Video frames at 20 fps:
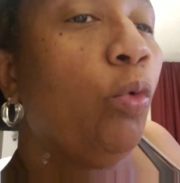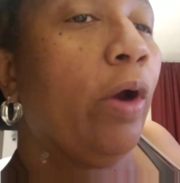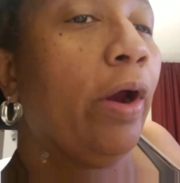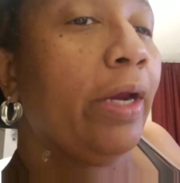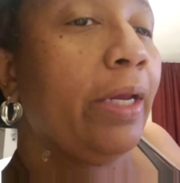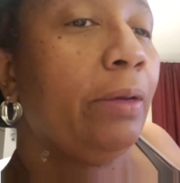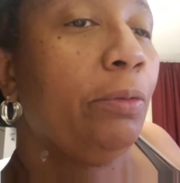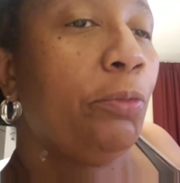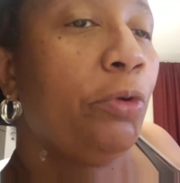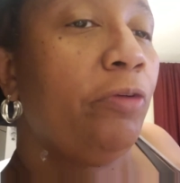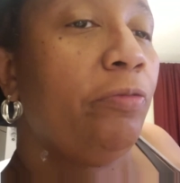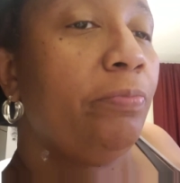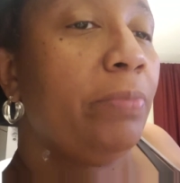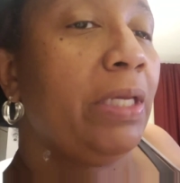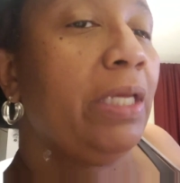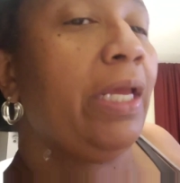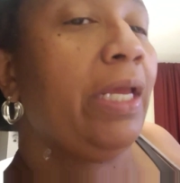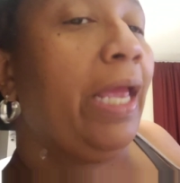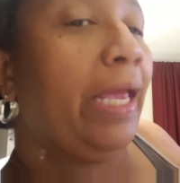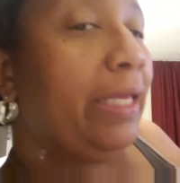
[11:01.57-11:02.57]
working with
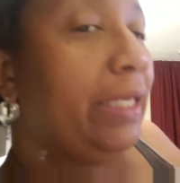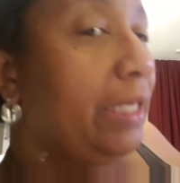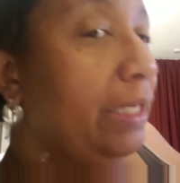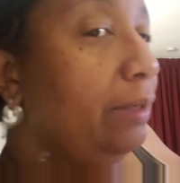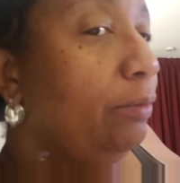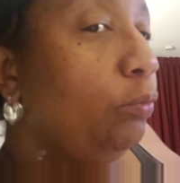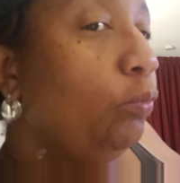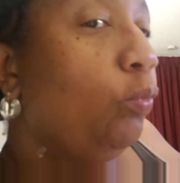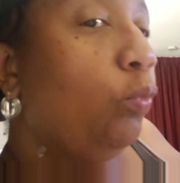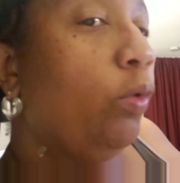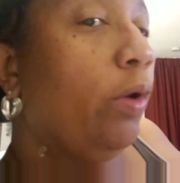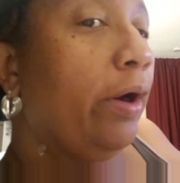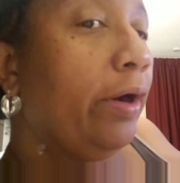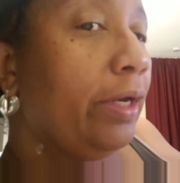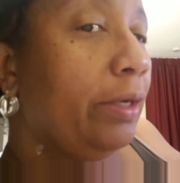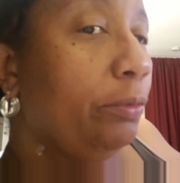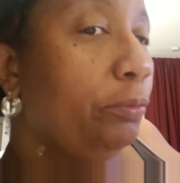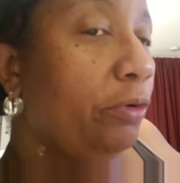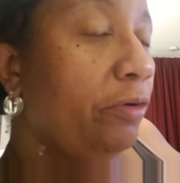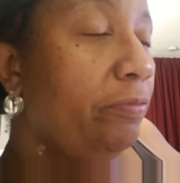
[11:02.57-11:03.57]
me and keep
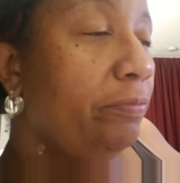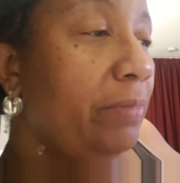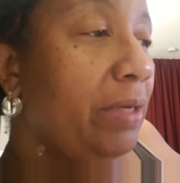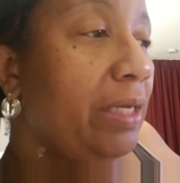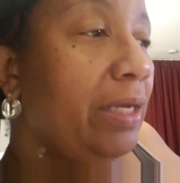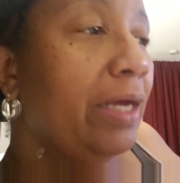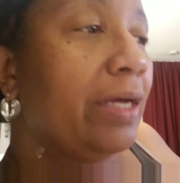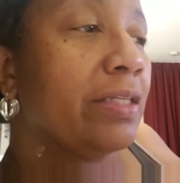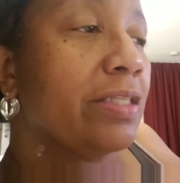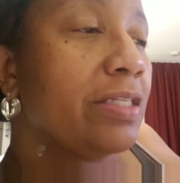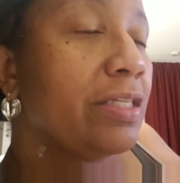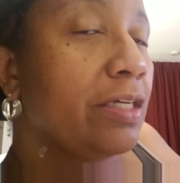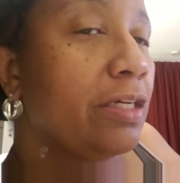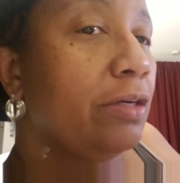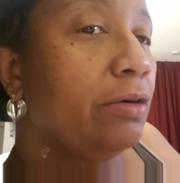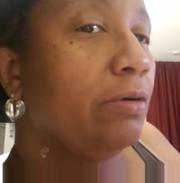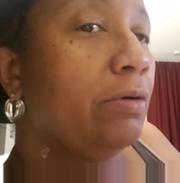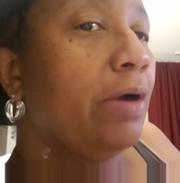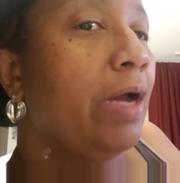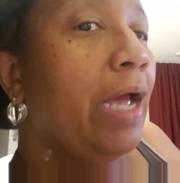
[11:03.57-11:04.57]
working with me
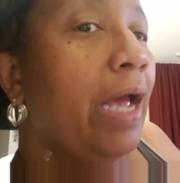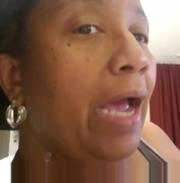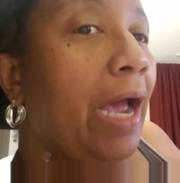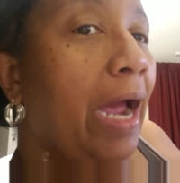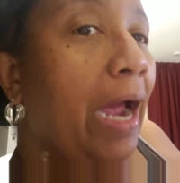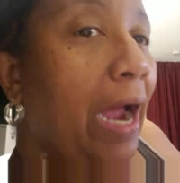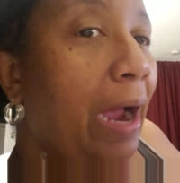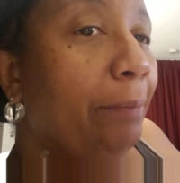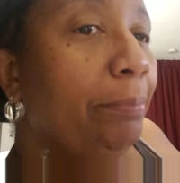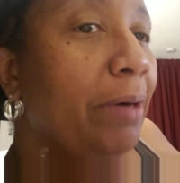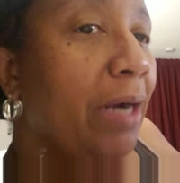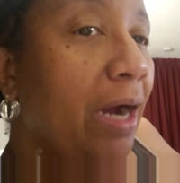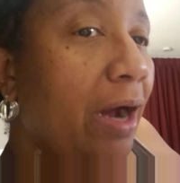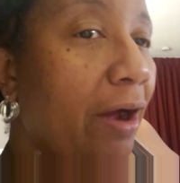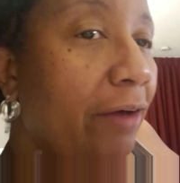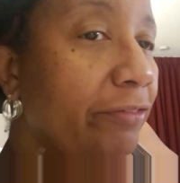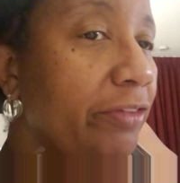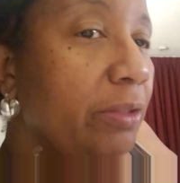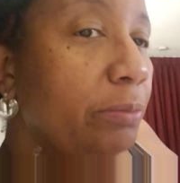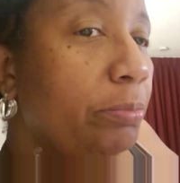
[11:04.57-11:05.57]
until I'm
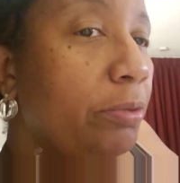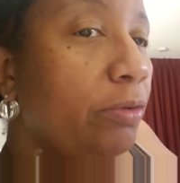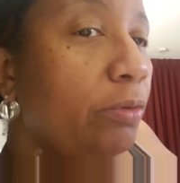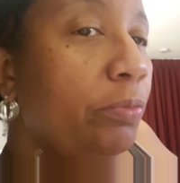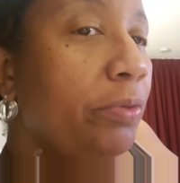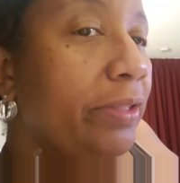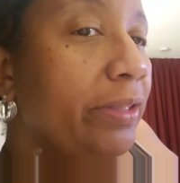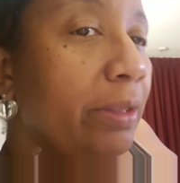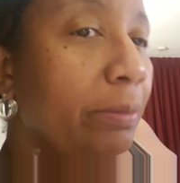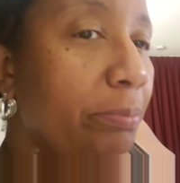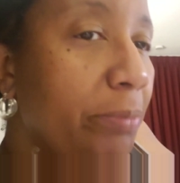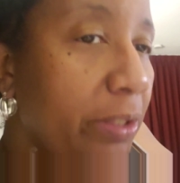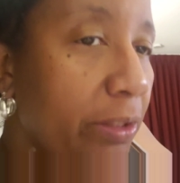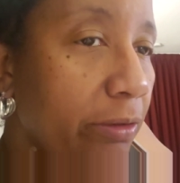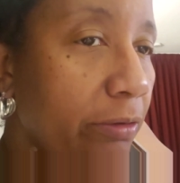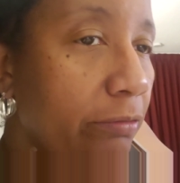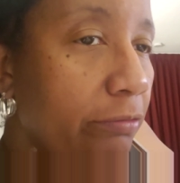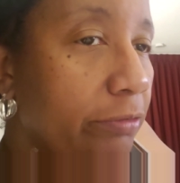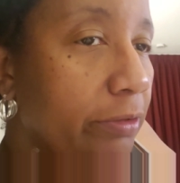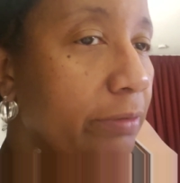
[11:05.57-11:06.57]
comfortable with the
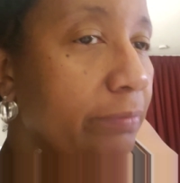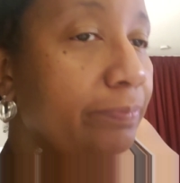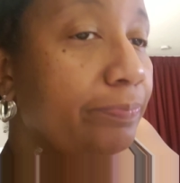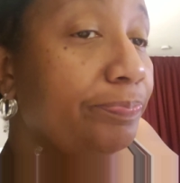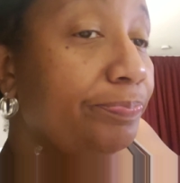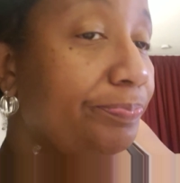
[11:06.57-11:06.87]
maneuver.